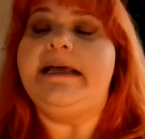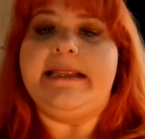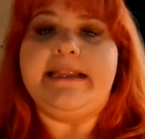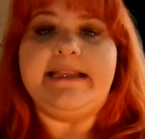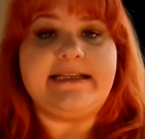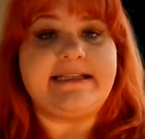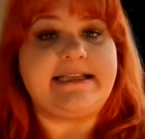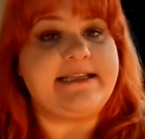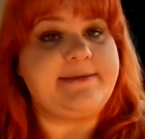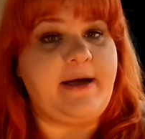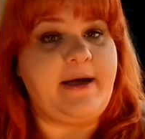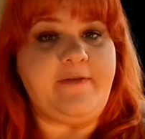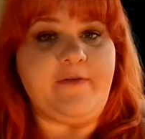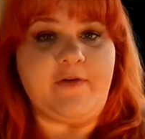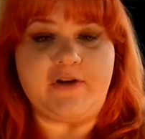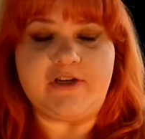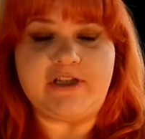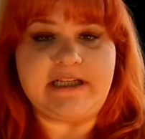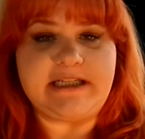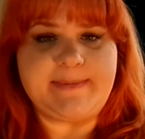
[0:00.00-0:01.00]
This is my
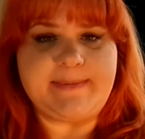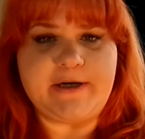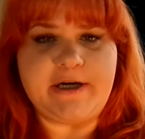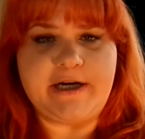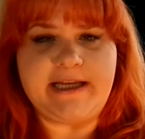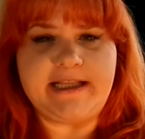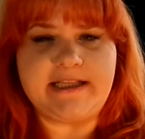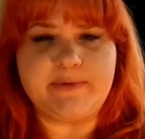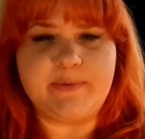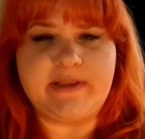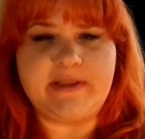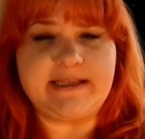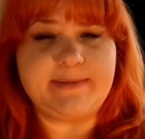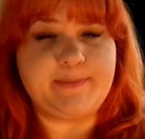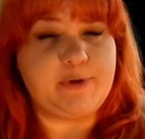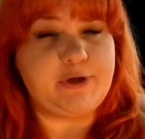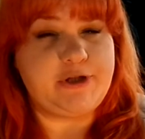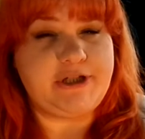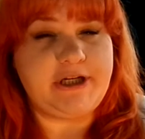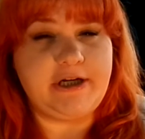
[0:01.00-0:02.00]
first experience with this
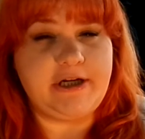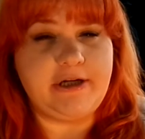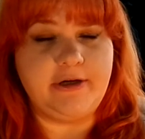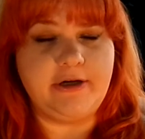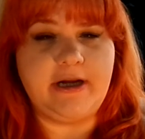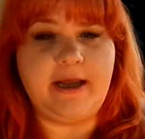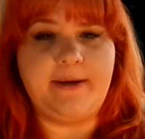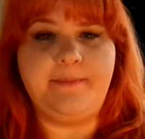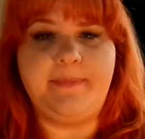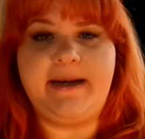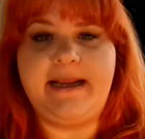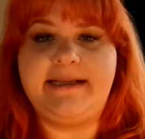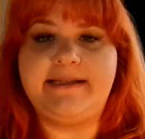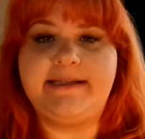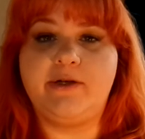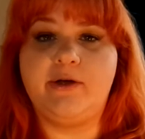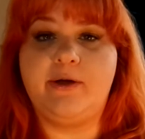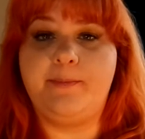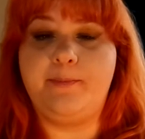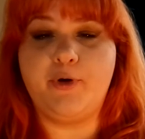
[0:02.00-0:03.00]
particular company,
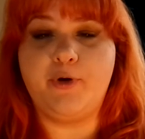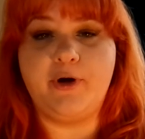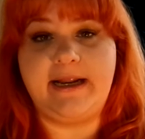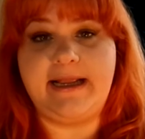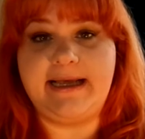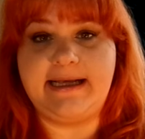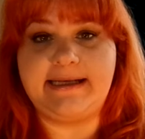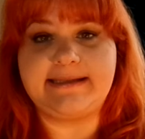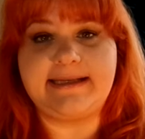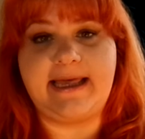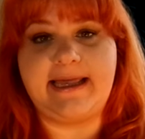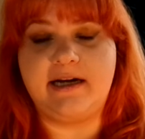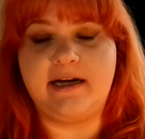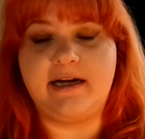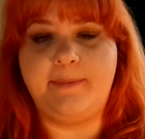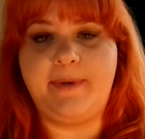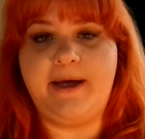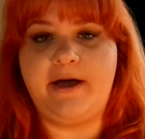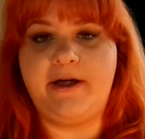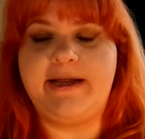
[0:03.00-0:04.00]
so I'm pretty excited
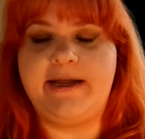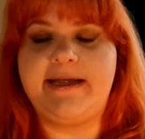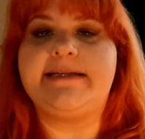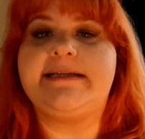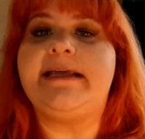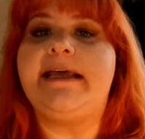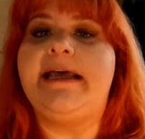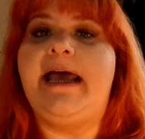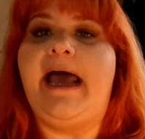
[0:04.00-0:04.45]
about it.